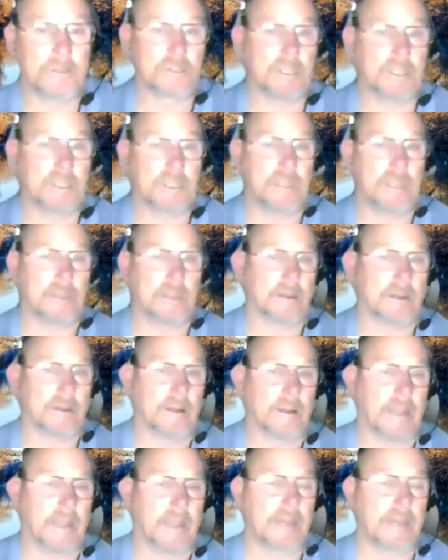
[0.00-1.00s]
that. You'll
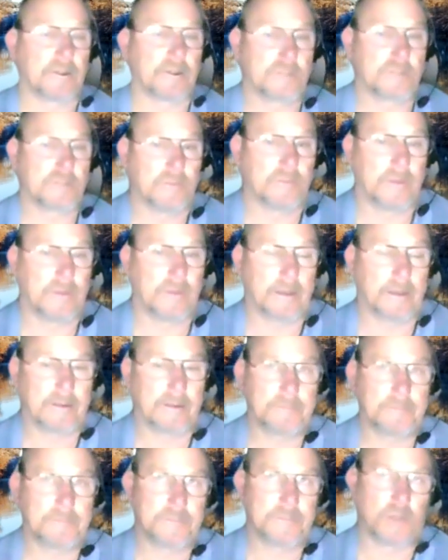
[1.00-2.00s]
see
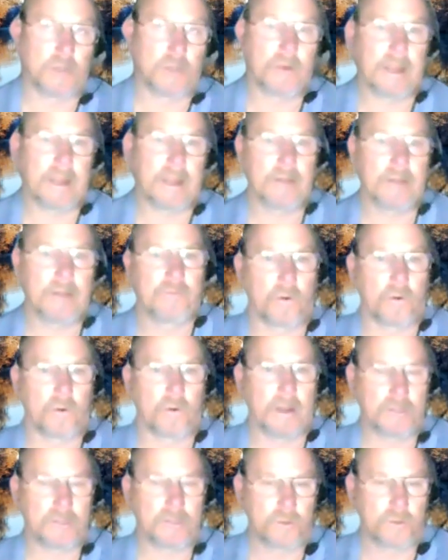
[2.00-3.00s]
acres
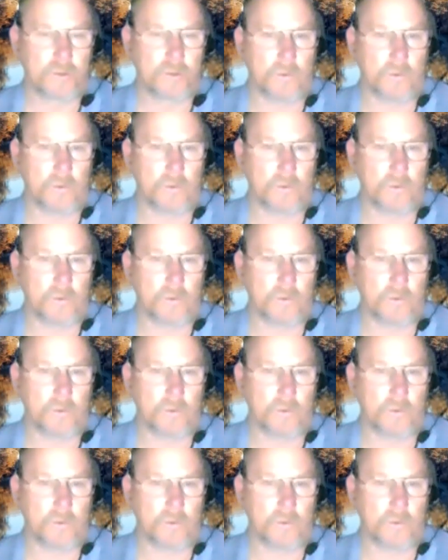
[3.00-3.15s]
donated